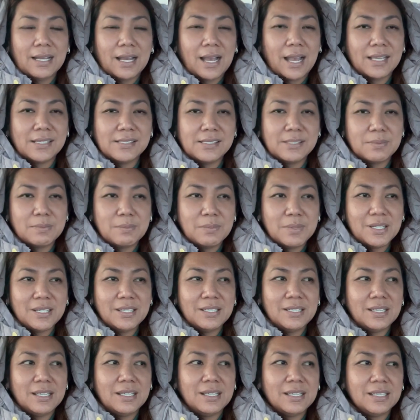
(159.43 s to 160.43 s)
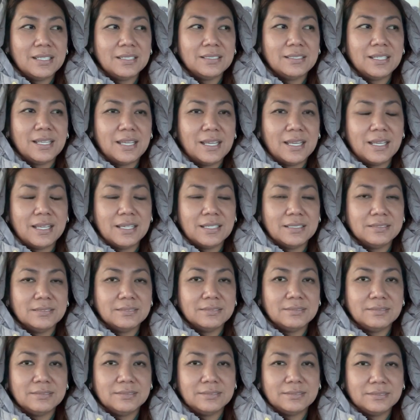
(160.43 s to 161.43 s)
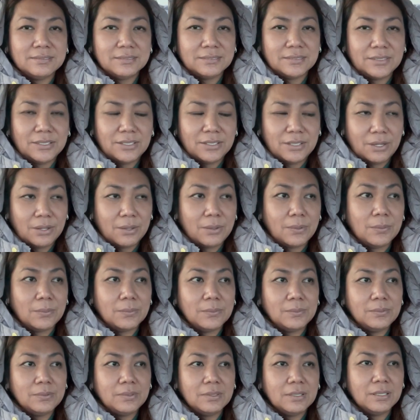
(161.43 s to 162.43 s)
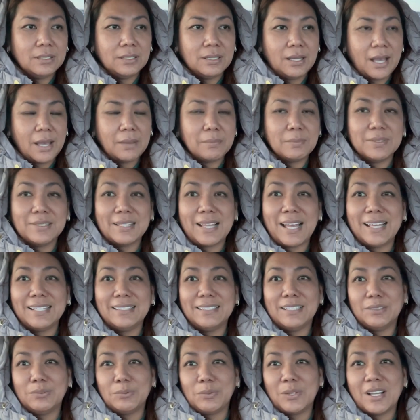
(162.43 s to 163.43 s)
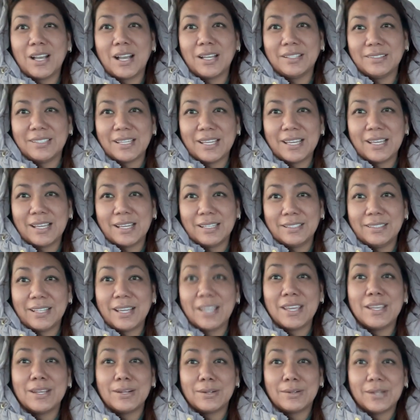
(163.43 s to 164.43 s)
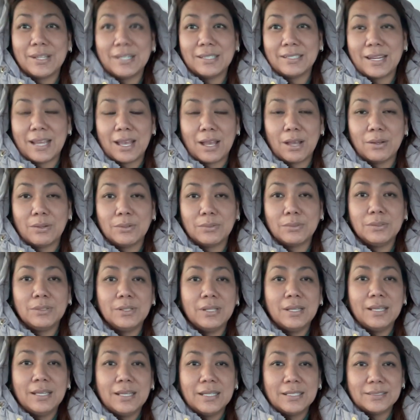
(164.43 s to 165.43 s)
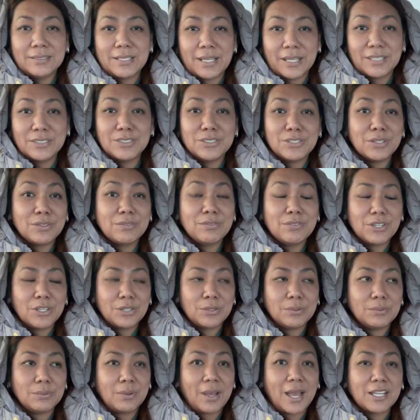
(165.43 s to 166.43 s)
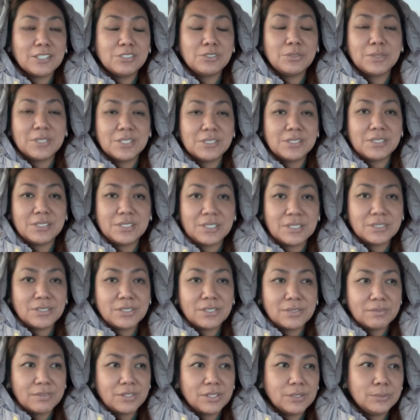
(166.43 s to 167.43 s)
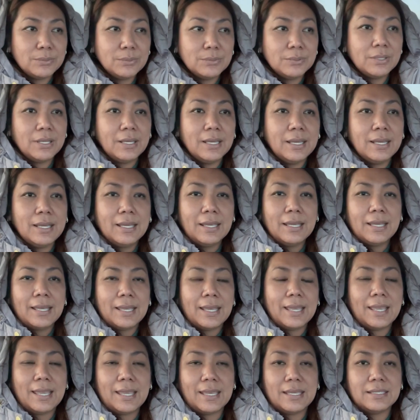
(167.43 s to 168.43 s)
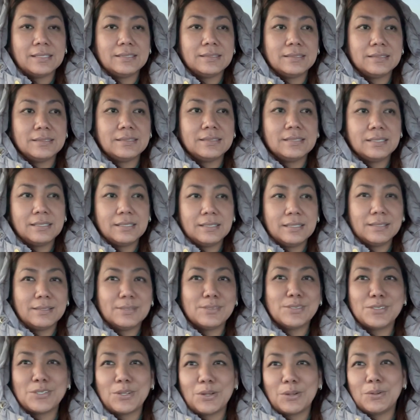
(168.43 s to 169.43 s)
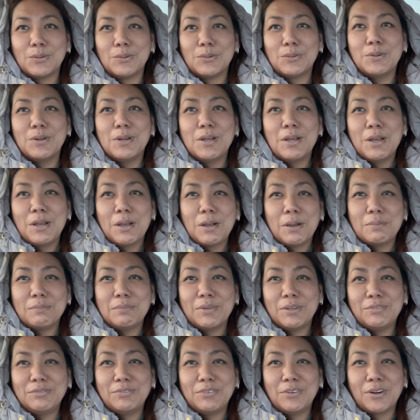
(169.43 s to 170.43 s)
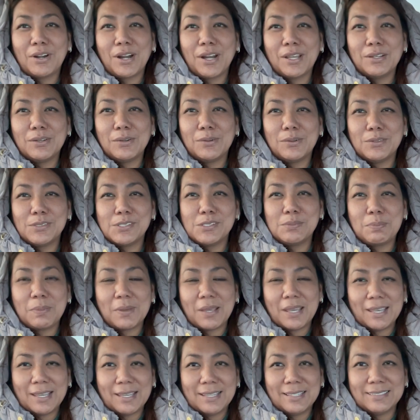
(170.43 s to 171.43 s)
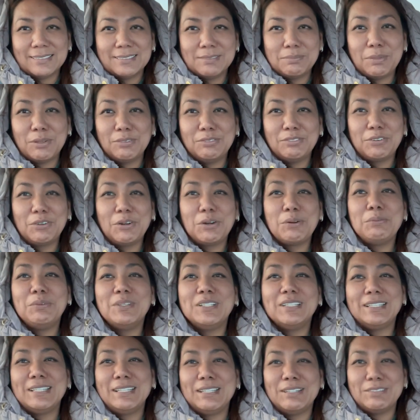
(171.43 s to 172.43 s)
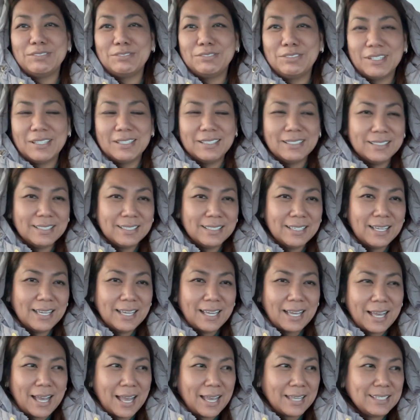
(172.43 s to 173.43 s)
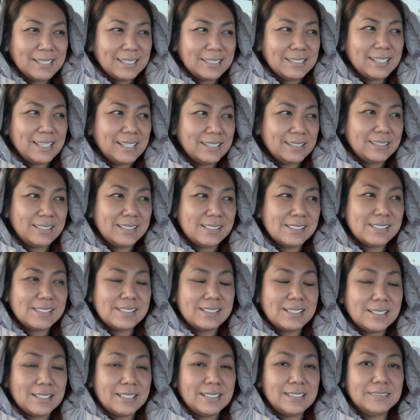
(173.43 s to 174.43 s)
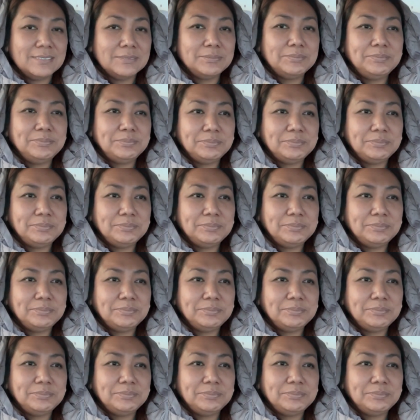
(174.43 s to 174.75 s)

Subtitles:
I submitted it, and you know, I'm glad that we got the hearing now, the interview. Actually, it's an interview. And so before I go to Spain, before we leave, I can get this done.